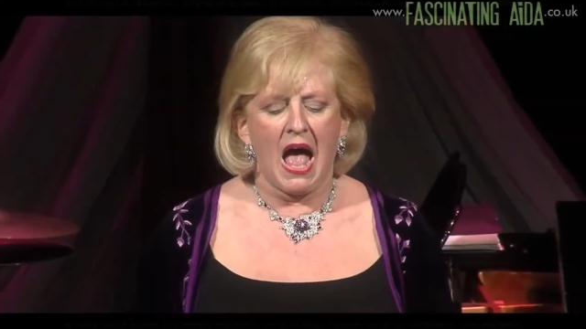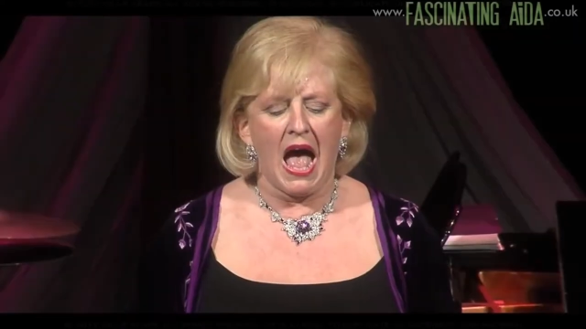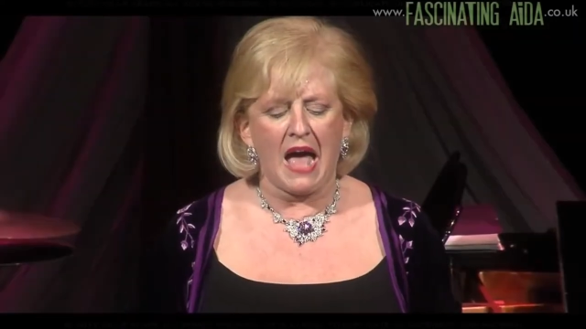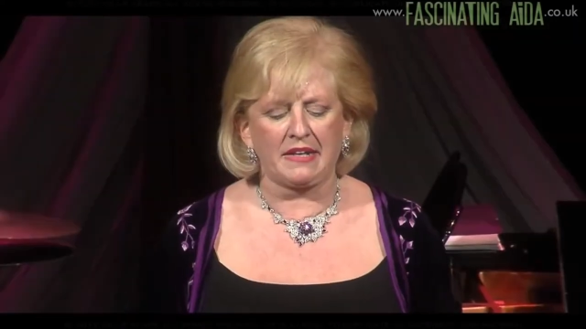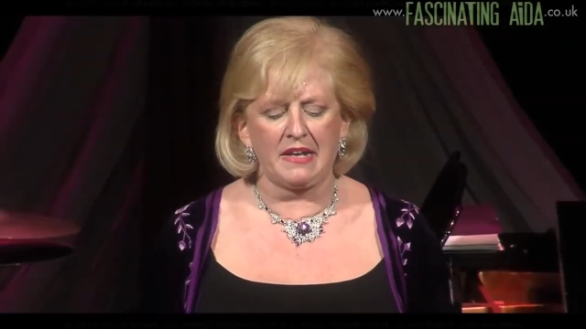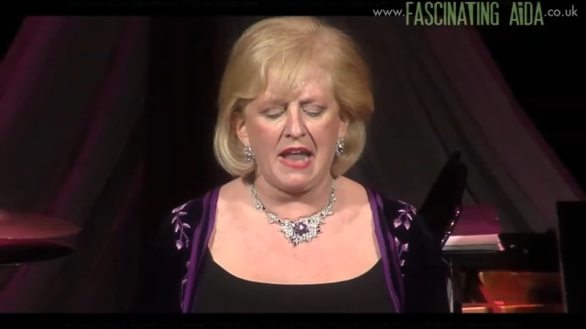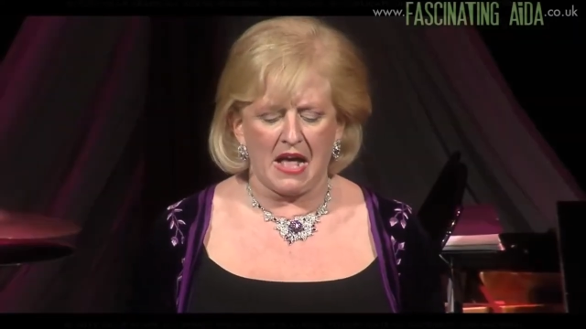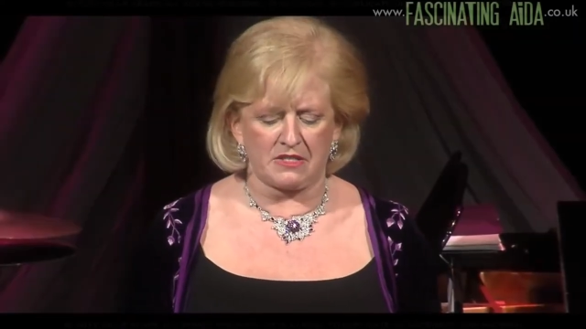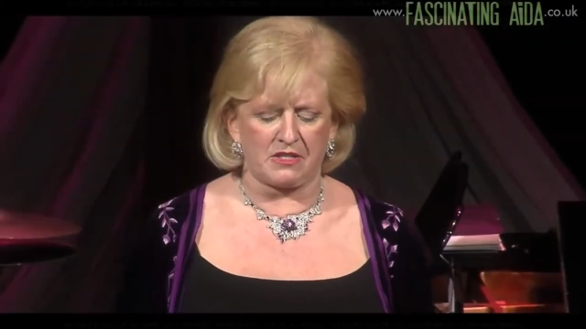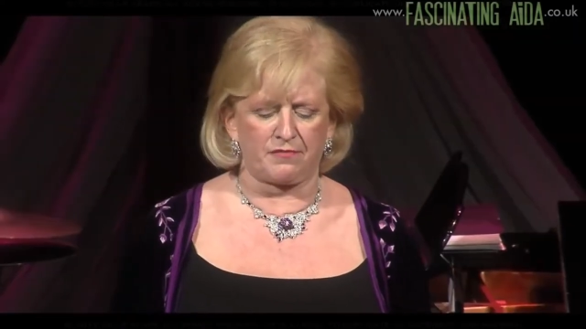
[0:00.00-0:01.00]
At
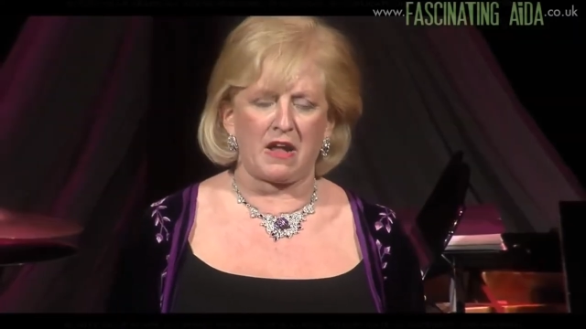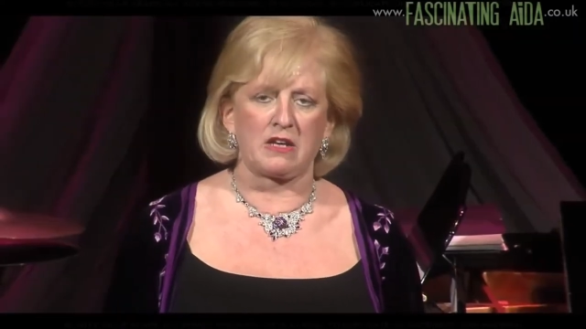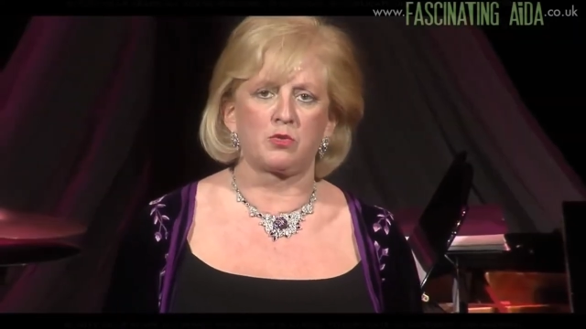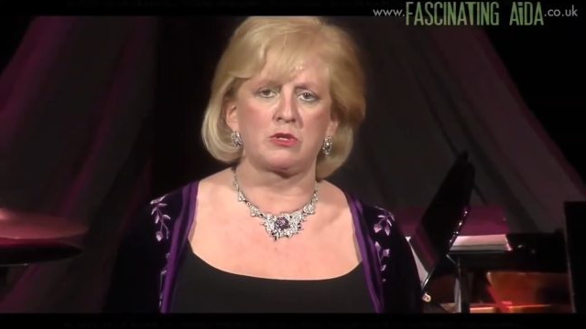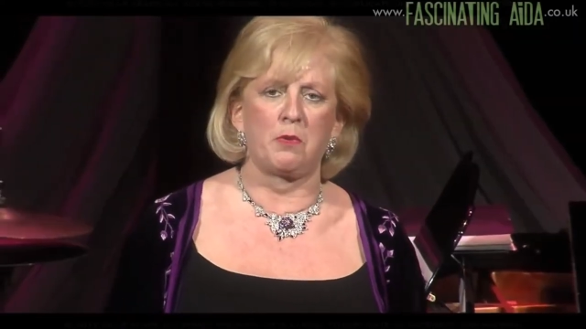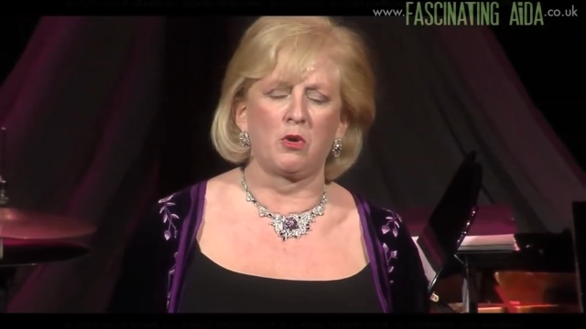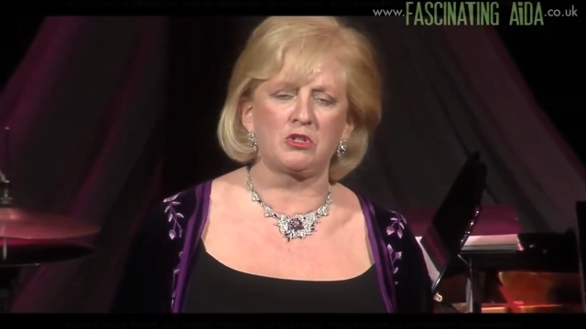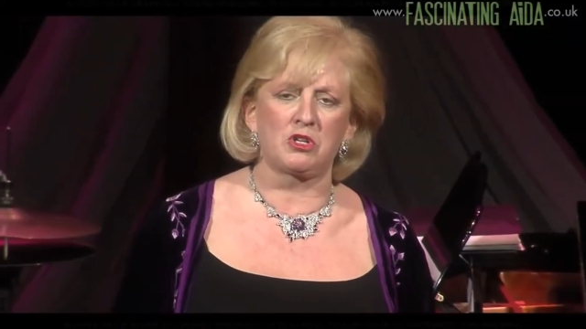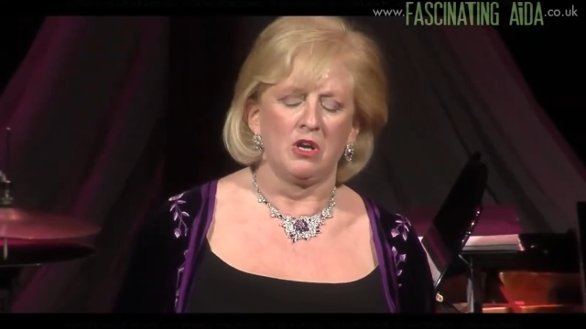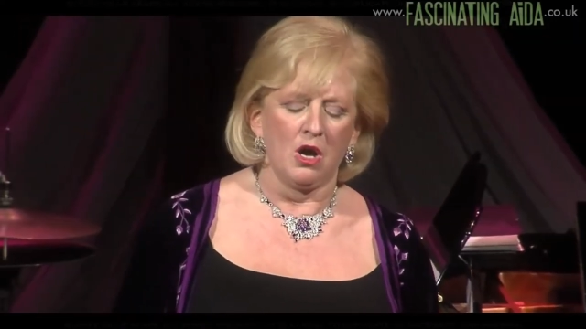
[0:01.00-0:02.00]
last the flight was
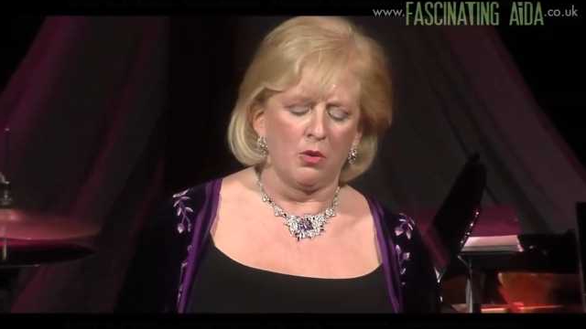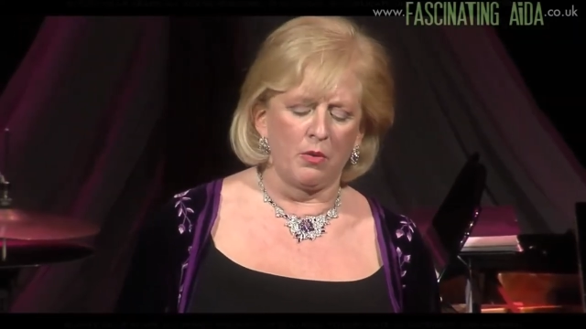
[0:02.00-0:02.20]
booked.